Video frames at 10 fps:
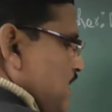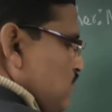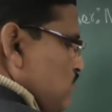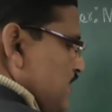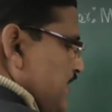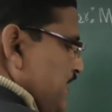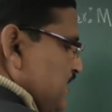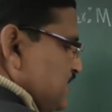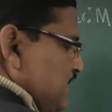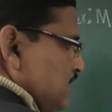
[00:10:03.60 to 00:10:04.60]
downward
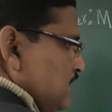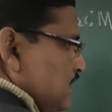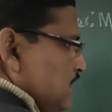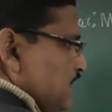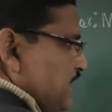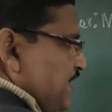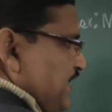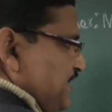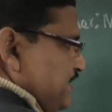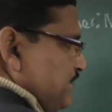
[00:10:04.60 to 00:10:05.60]
direction
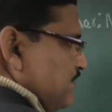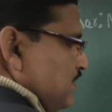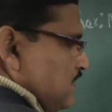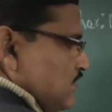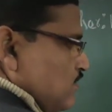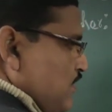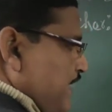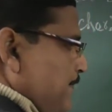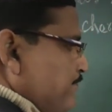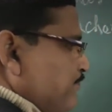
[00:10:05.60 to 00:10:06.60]
negative.
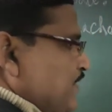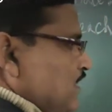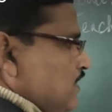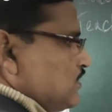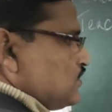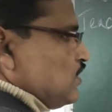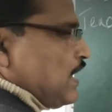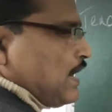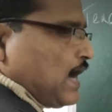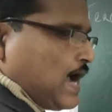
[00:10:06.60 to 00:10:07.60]
Okay,
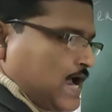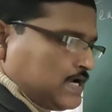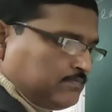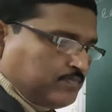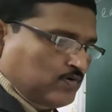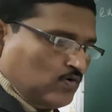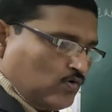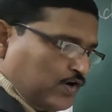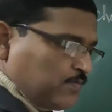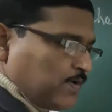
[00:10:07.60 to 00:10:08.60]
so and
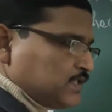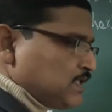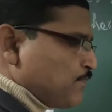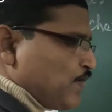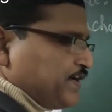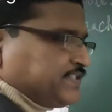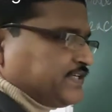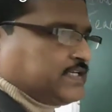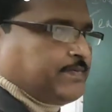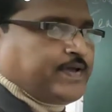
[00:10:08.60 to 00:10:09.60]
whenever the points
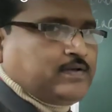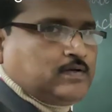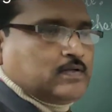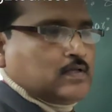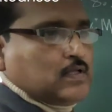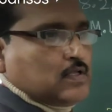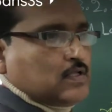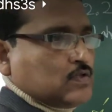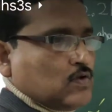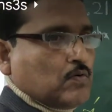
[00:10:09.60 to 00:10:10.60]
are given,
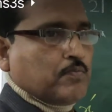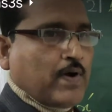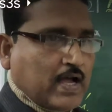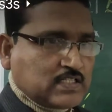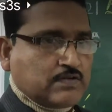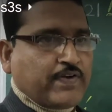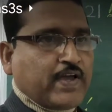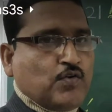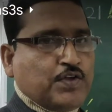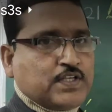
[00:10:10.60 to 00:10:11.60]
first
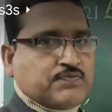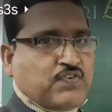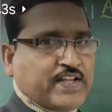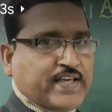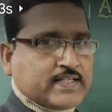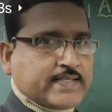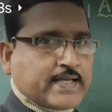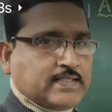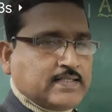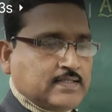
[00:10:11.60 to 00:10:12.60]
value is for
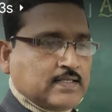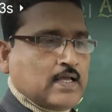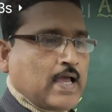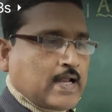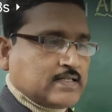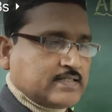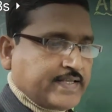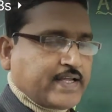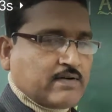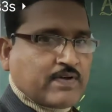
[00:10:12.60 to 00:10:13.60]
x-axis and
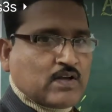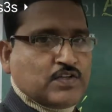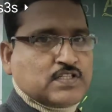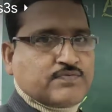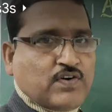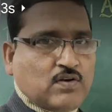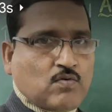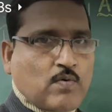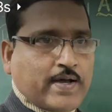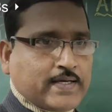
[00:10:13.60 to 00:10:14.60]
second value is for
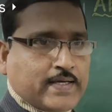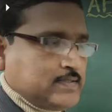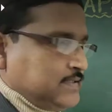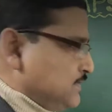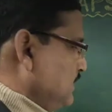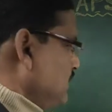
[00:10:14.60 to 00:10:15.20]
y-axis.